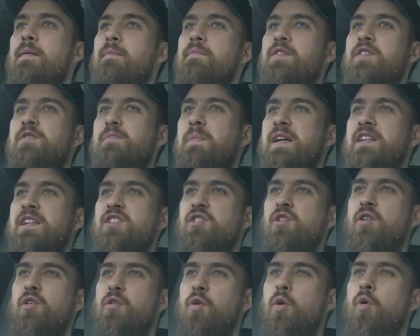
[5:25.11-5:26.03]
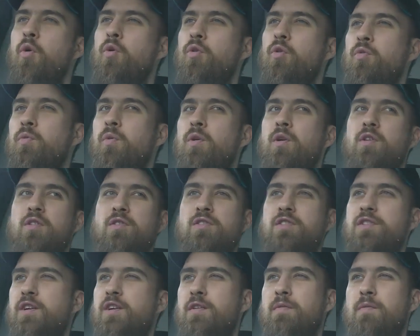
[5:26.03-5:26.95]
especially on old walls
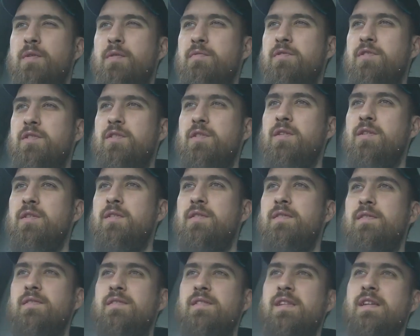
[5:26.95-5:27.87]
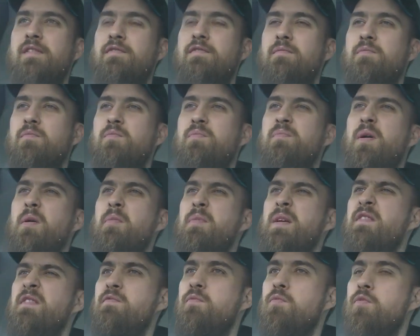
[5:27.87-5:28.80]
there. What I was doing was
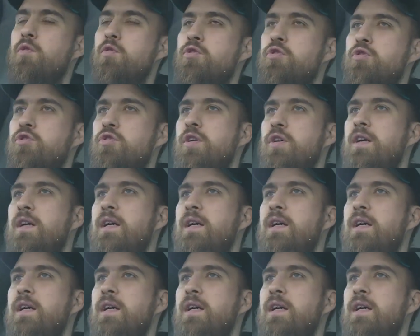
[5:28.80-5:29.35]
probably even worse.